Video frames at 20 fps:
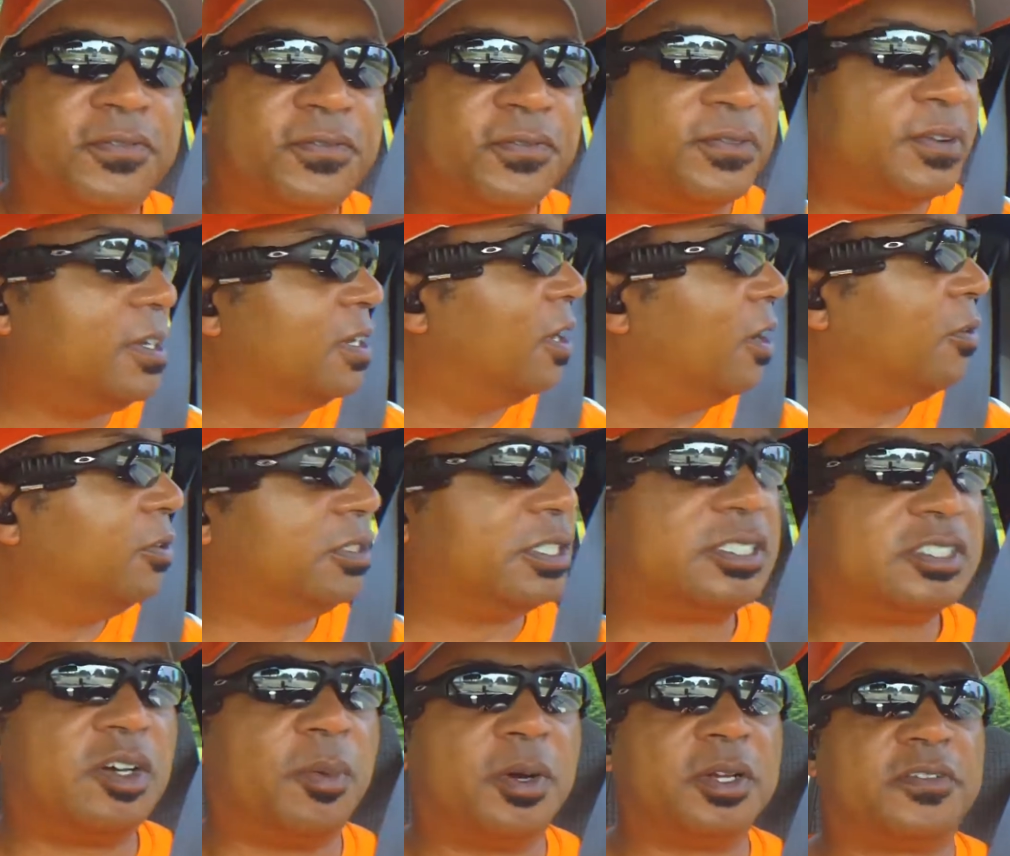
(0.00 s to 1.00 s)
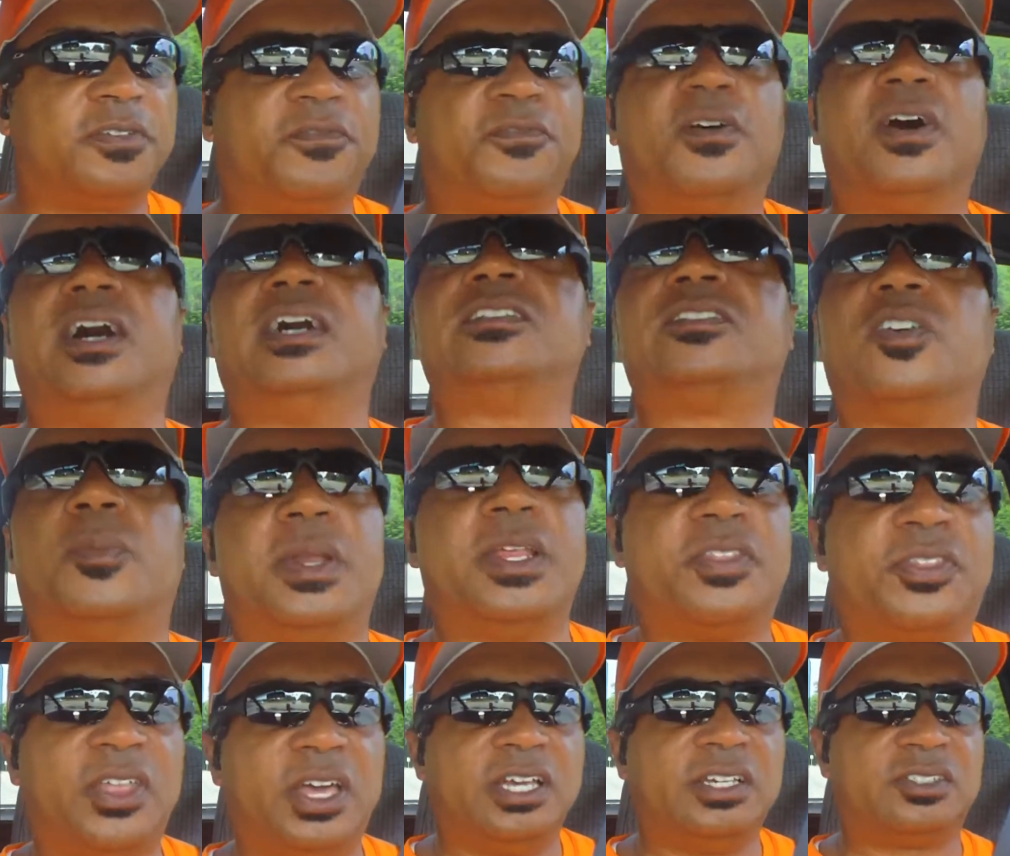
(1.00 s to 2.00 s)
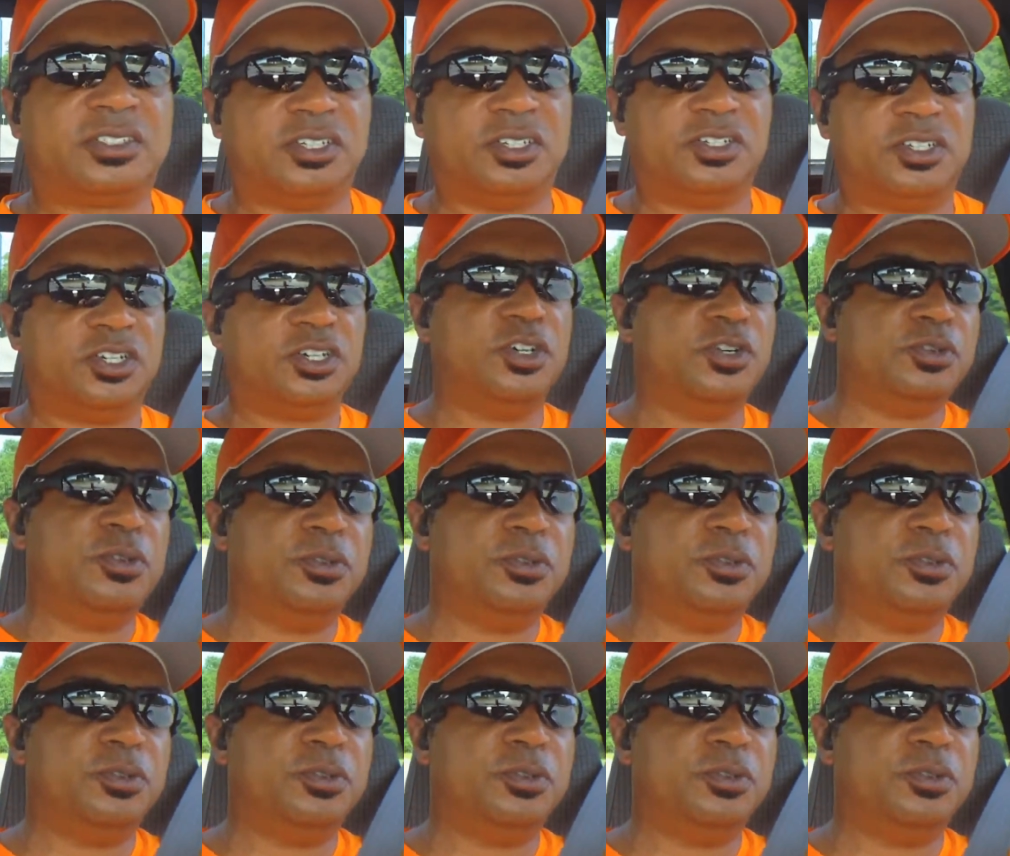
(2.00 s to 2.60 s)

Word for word: you know, just so much fun, so many things to do.